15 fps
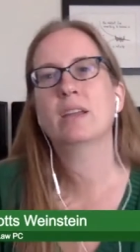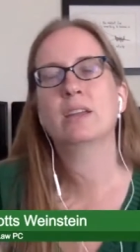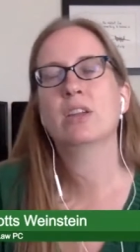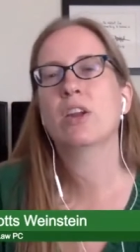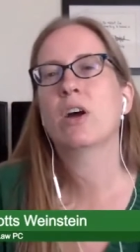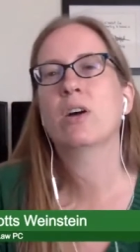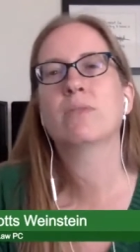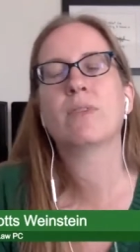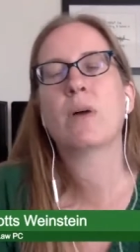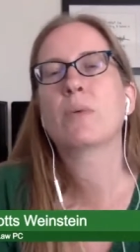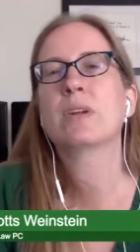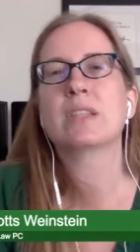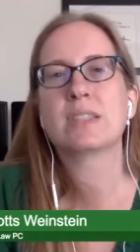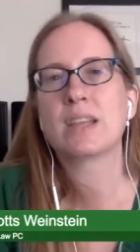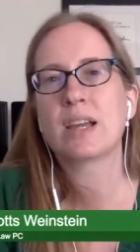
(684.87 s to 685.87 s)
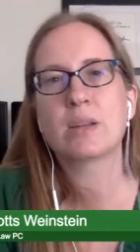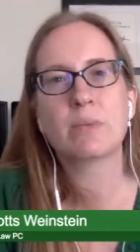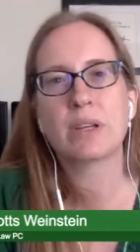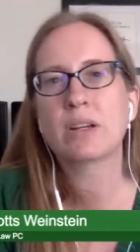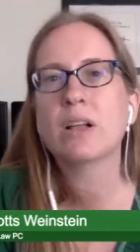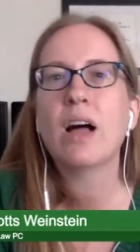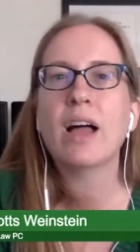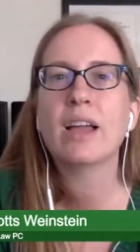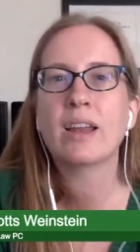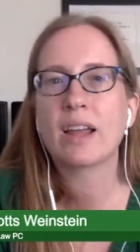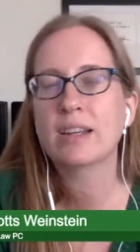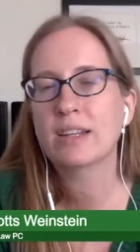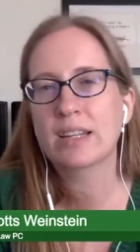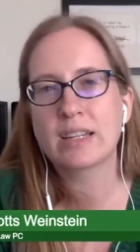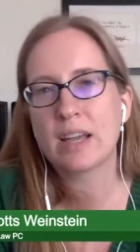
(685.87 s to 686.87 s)
If I want to sign a big client, I
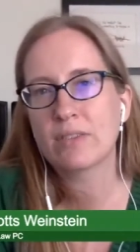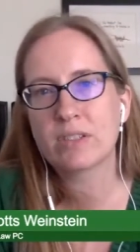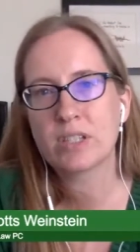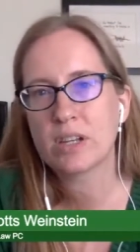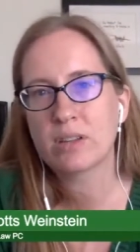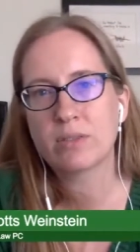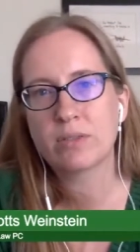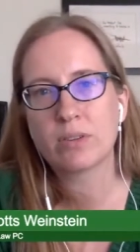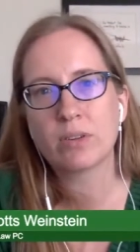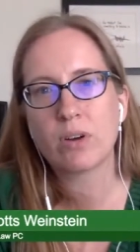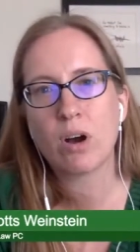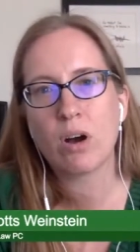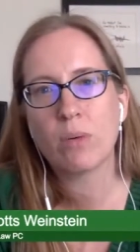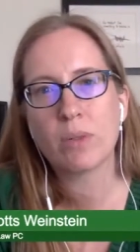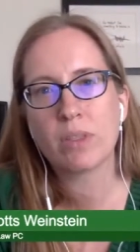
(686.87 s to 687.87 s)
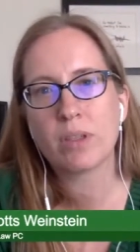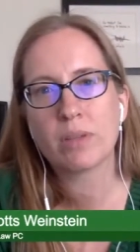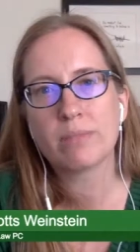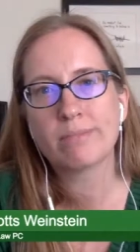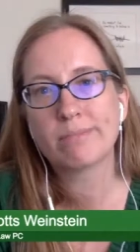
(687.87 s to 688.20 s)
need to have a telephone call with them.